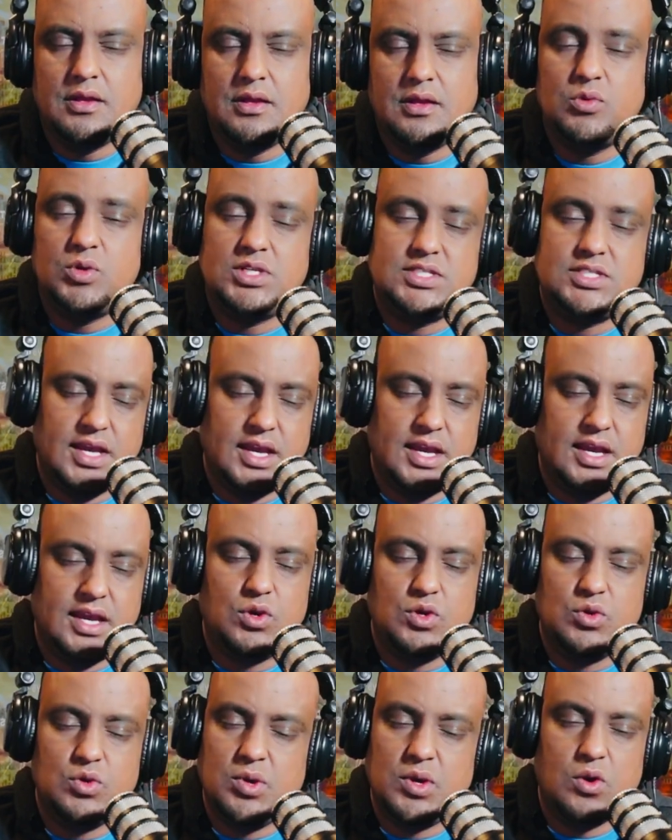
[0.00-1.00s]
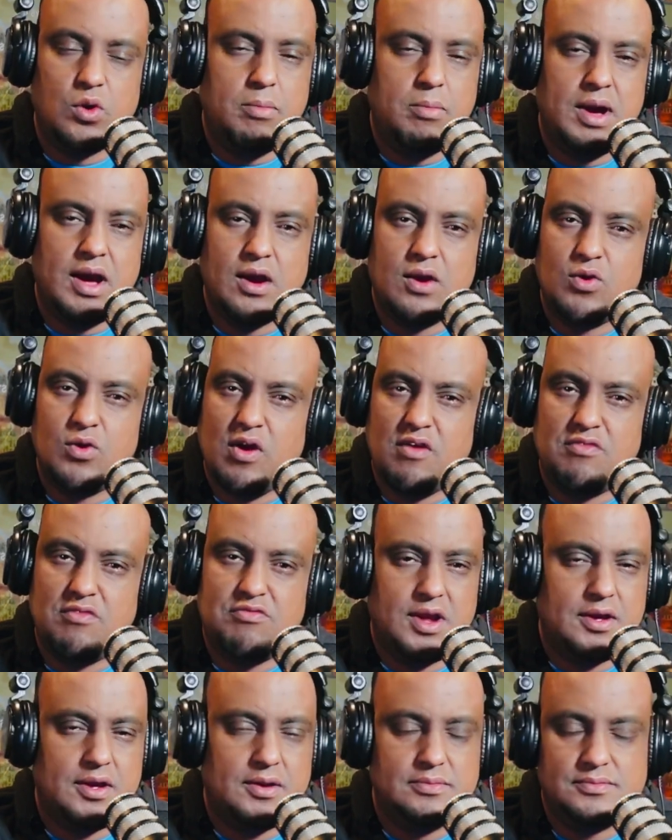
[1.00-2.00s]
do we stay or do we go back to
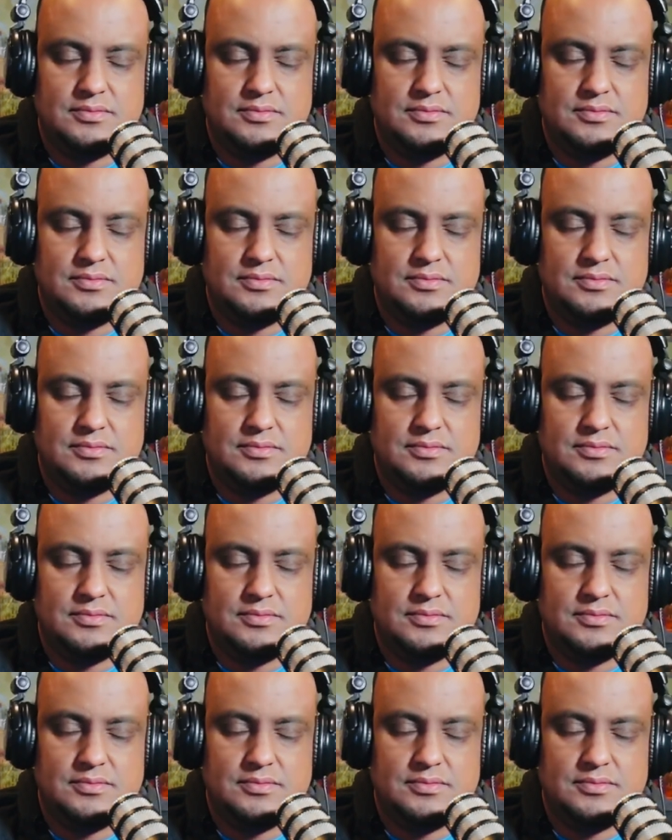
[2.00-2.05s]
Africa?